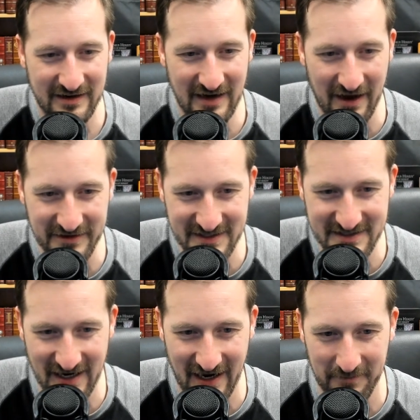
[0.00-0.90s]
Now's the
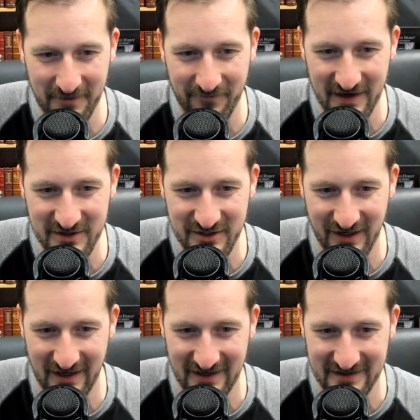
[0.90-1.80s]
time.
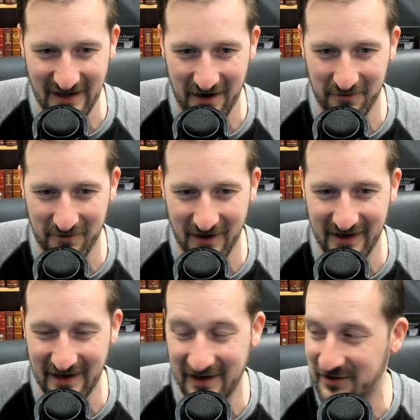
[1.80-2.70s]
Inflation is
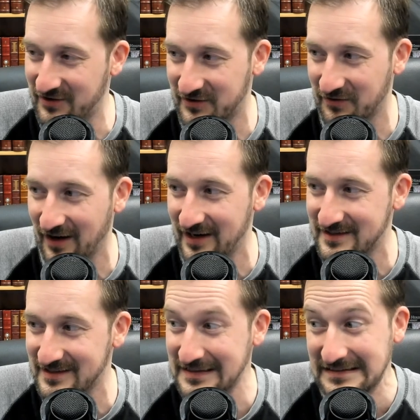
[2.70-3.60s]
outrunning interest
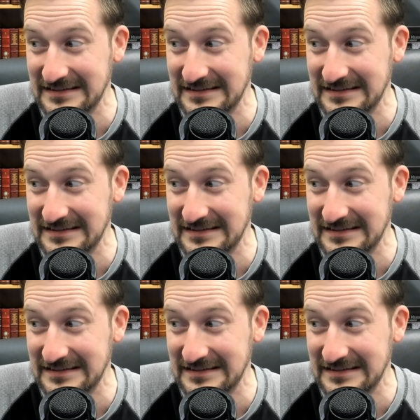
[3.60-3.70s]
rates.